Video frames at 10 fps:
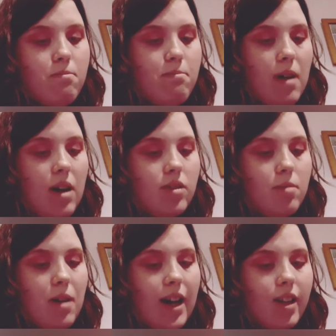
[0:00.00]
Powder
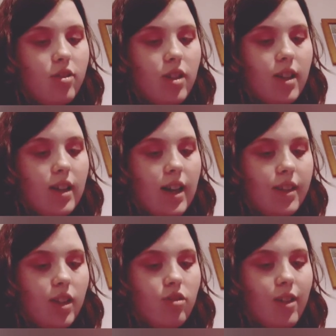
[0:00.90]
packaging
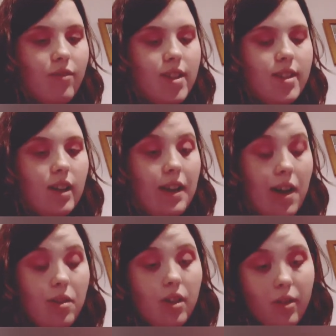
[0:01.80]
had the Jeffery Star
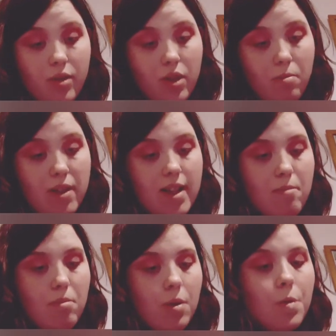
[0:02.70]
logo, super
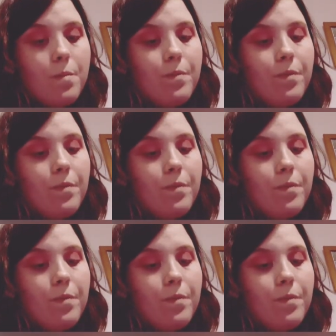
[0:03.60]
simple.